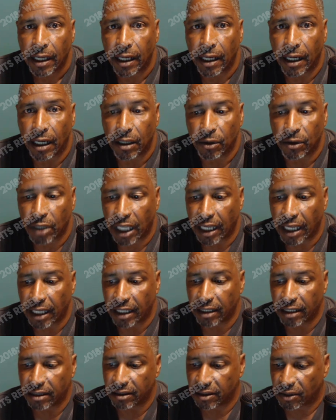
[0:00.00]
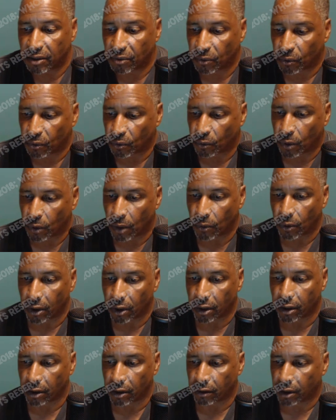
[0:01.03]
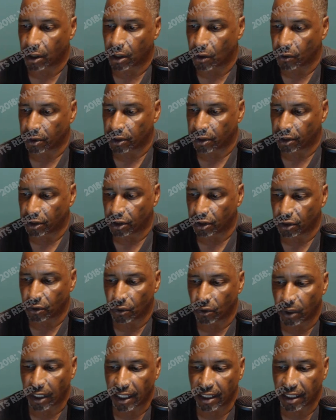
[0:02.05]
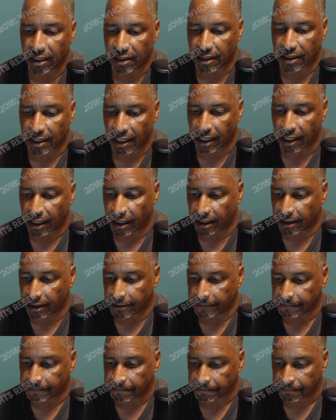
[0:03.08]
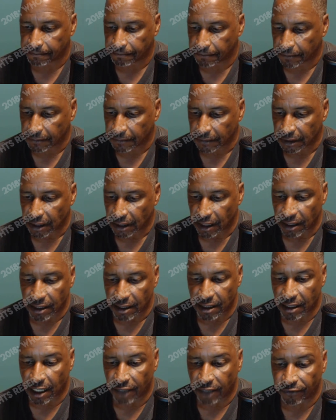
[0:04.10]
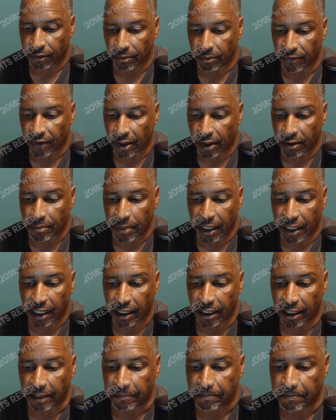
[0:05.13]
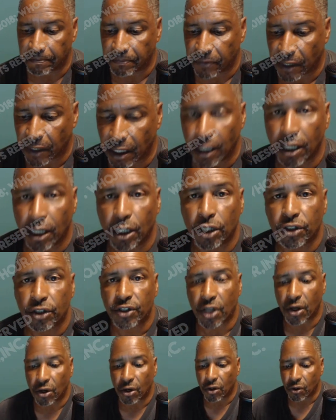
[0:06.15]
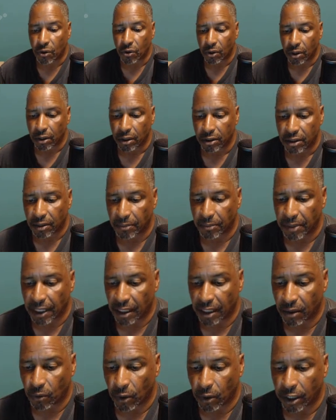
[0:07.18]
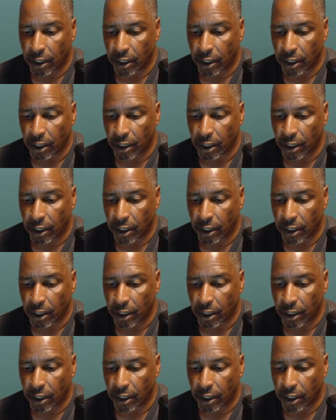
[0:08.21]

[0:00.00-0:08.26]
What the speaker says: and what we're going to do is start from the very beginning. So to begin